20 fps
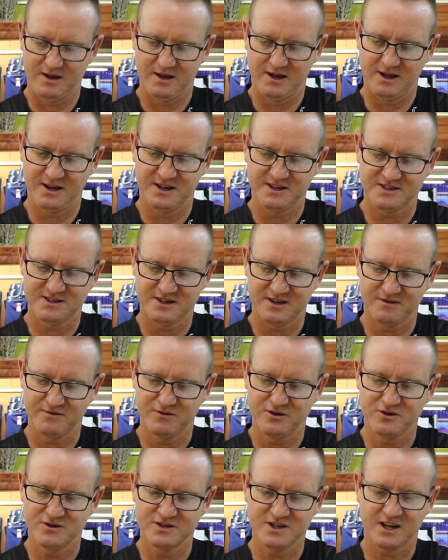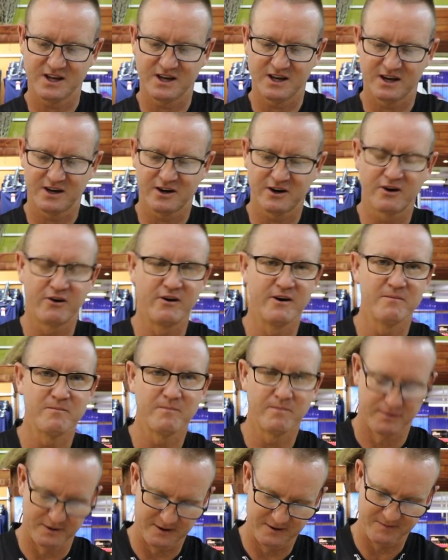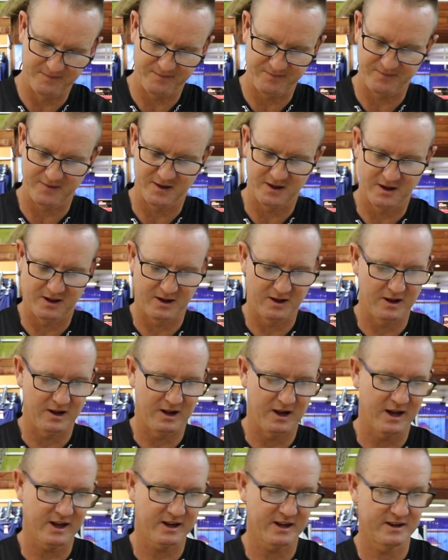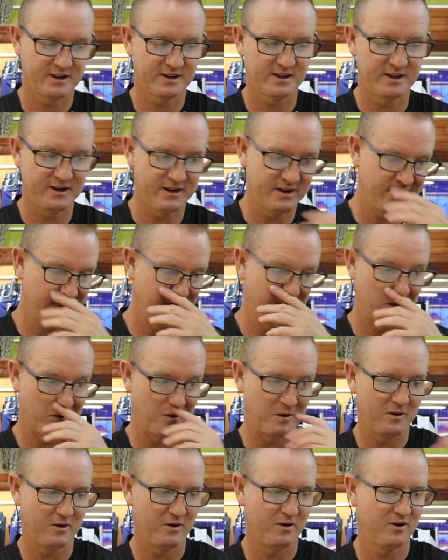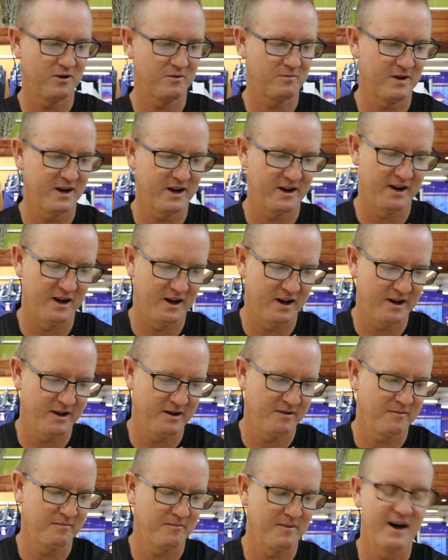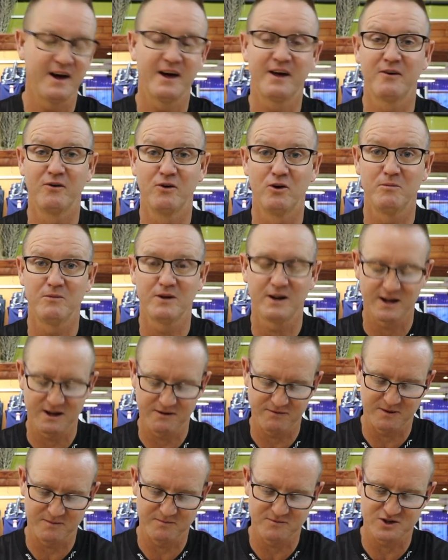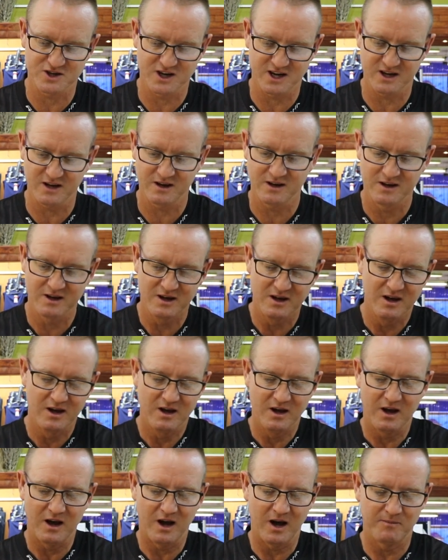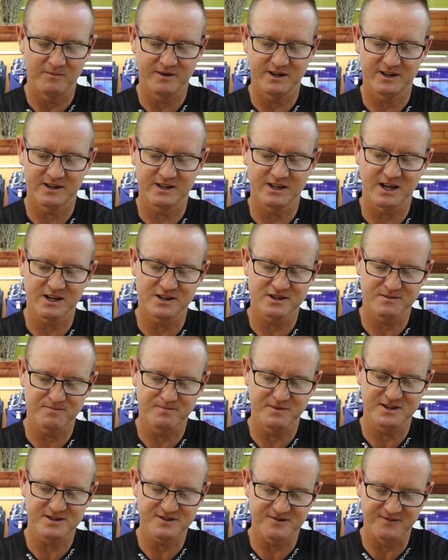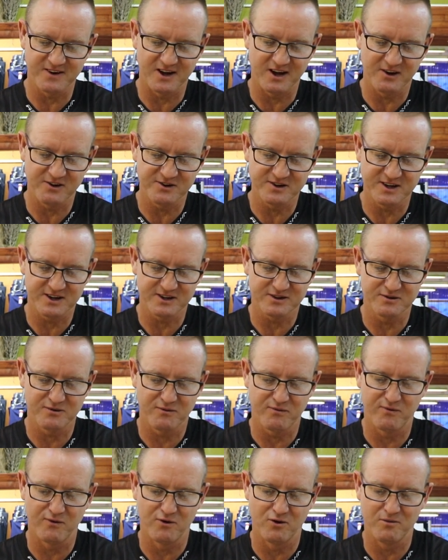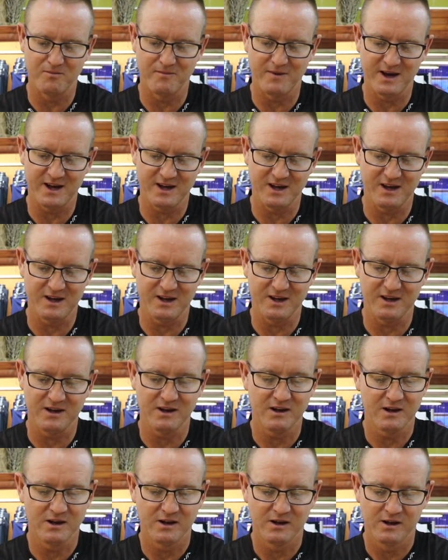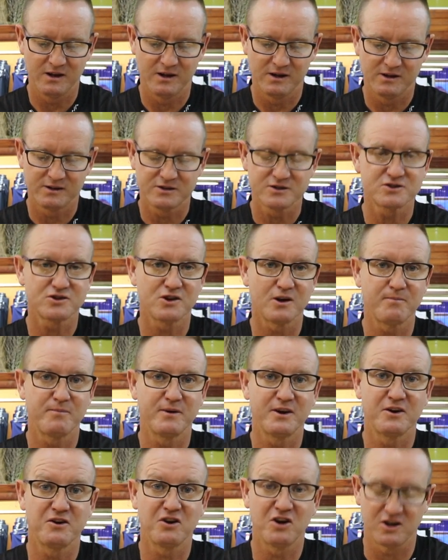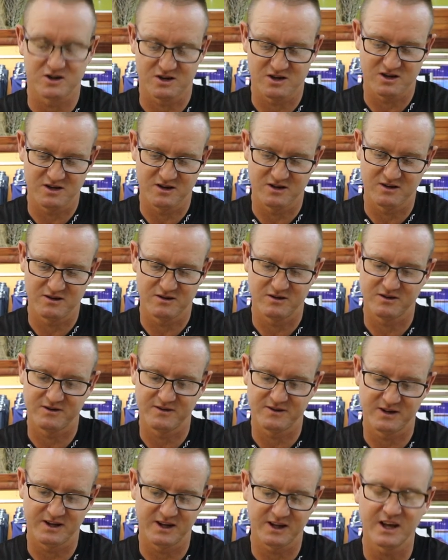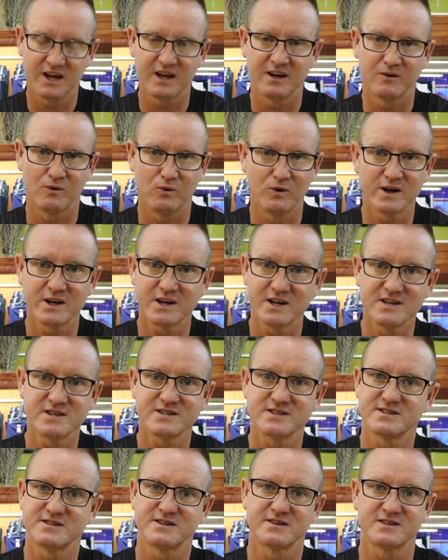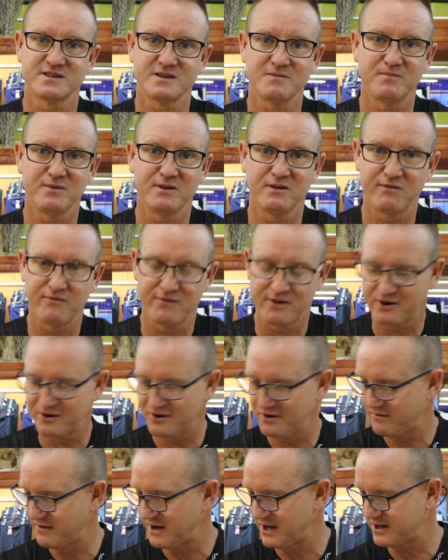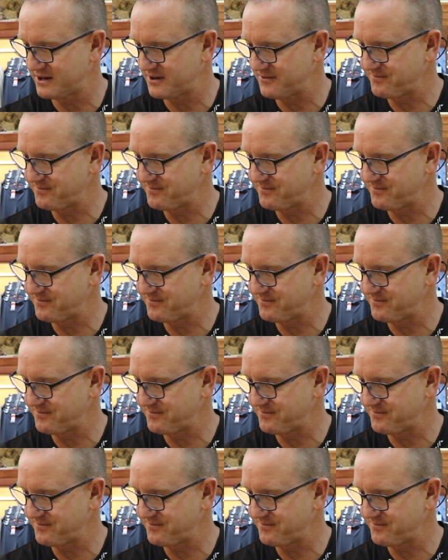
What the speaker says: And instead of using a crimp like I did on my normal FMJ, I'm going to attach a piece of nylon here to form a stopper knot. Again, all it is a simple figure of eight.